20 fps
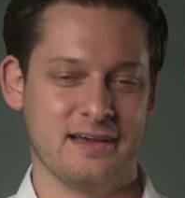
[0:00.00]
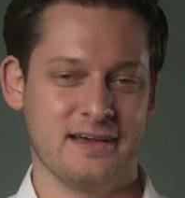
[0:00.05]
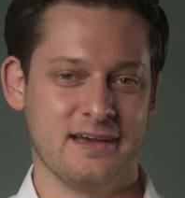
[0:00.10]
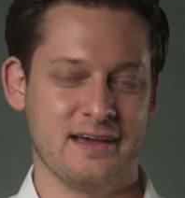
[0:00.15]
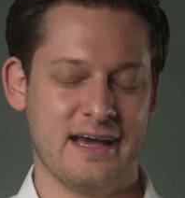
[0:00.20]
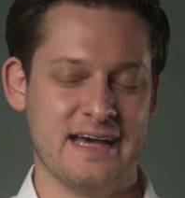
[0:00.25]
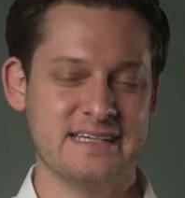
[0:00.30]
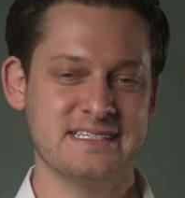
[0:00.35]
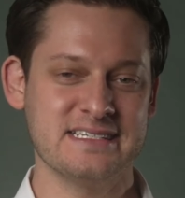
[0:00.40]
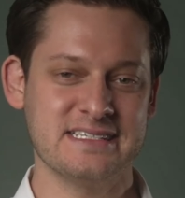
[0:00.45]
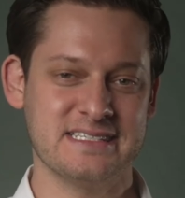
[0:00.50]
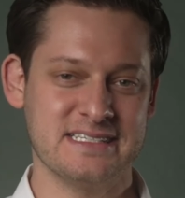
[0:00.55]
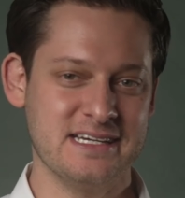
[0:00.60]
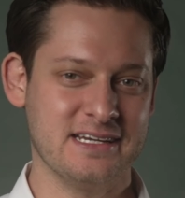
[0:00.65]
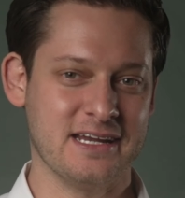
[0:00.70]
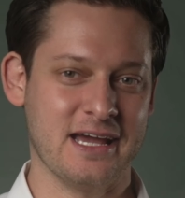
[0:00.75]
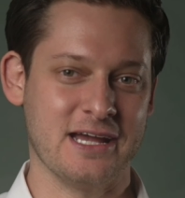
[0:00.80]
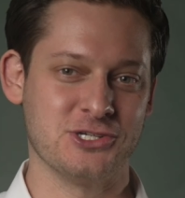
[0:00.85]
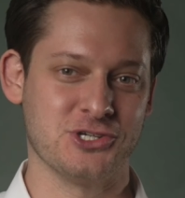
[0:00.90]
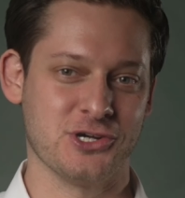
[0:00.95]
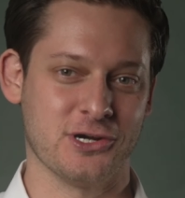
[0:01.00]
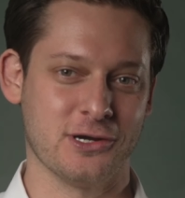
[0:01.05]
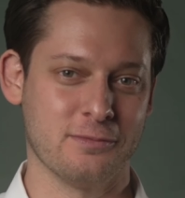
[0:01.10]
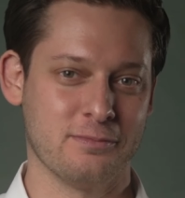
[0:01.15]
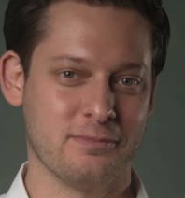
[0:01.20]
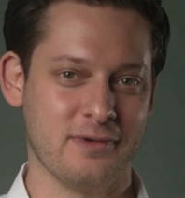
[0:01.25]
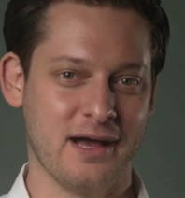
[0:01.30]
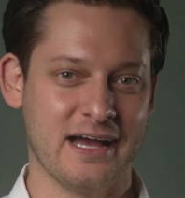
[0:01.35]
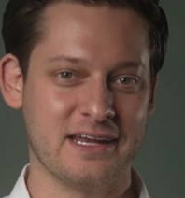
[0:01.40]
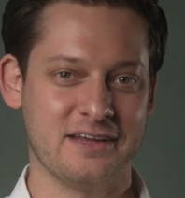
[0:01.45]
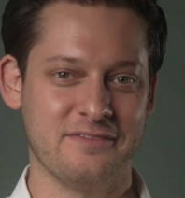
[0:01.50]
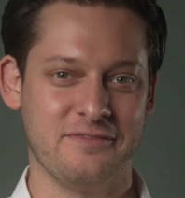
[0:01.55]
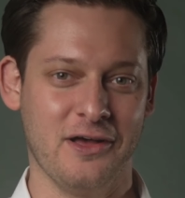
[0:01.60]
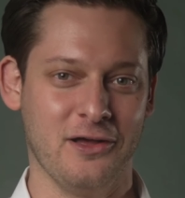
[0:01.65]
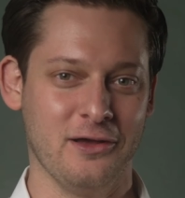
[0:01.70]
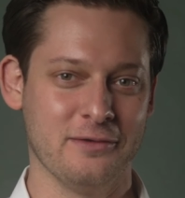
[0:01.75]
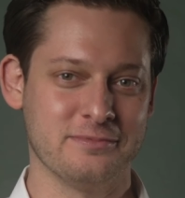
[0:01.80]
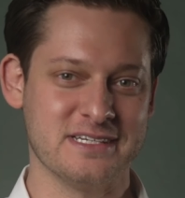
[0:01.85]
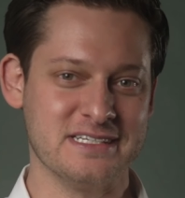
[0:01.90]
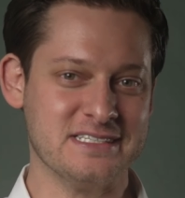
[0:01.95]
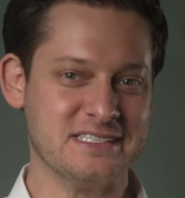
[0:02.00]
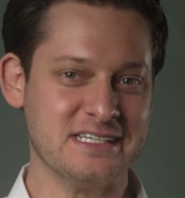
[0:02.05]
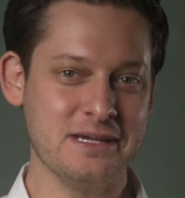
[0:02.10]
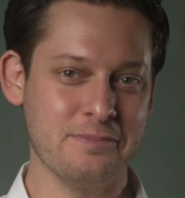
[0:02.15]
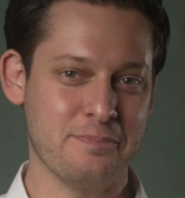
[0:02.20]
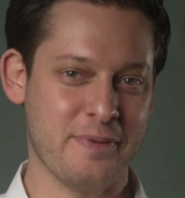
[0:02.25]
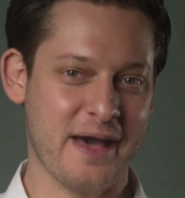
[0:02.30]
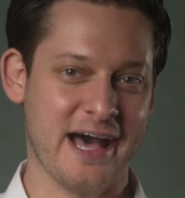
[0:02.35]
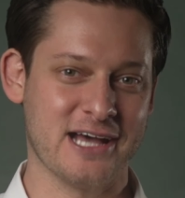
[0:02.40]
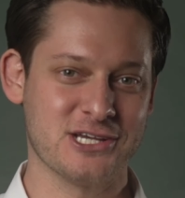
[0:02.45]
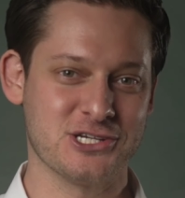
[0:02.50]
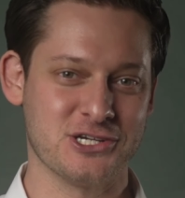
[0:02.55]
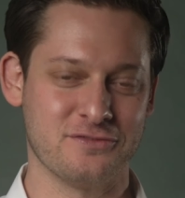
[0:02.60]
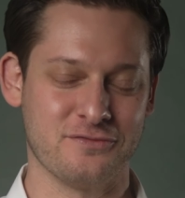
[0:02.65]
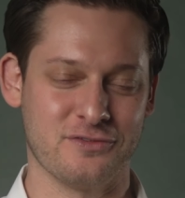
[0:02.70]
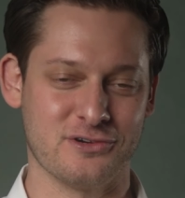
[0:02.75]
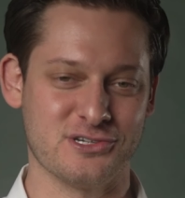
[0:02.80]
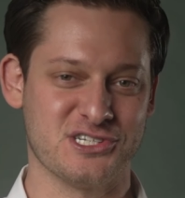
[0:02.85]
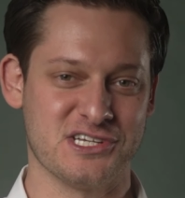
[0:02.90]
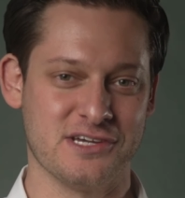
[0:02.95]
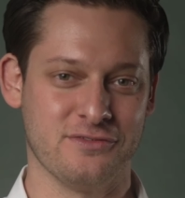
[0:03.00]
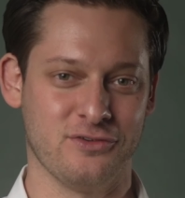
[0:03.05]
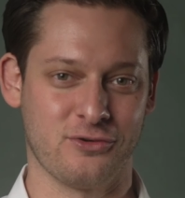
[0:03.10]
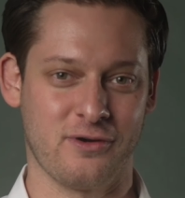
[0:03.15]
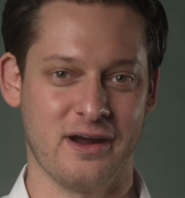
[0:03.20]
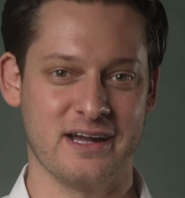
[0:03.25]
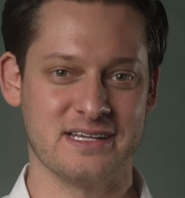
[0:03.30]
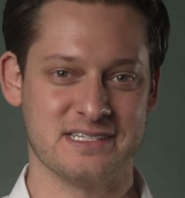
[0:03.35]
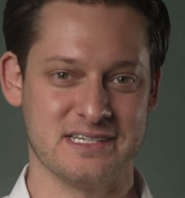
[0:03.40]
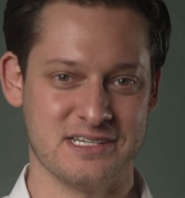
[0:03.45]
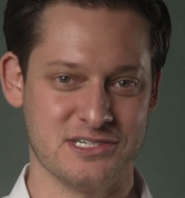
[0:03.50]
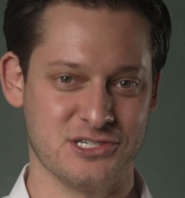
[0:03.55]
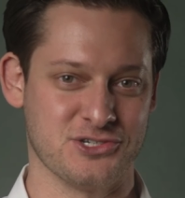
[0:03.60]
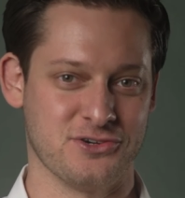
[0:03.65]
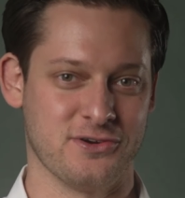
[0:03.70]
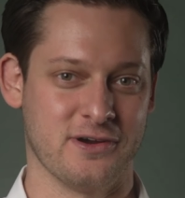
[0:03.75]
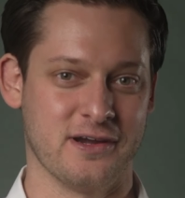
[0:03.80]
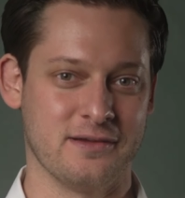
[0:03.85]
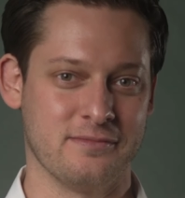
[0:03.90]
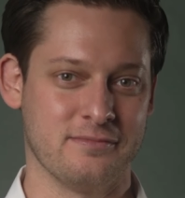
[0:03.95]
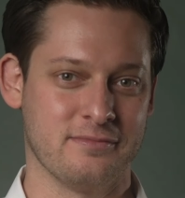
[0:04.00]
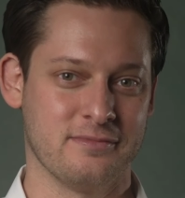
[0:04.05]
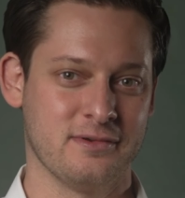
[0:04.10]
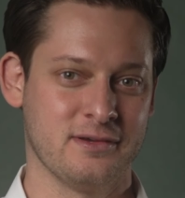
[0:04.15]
As a teenager, I developed a deep passion for civil rights history.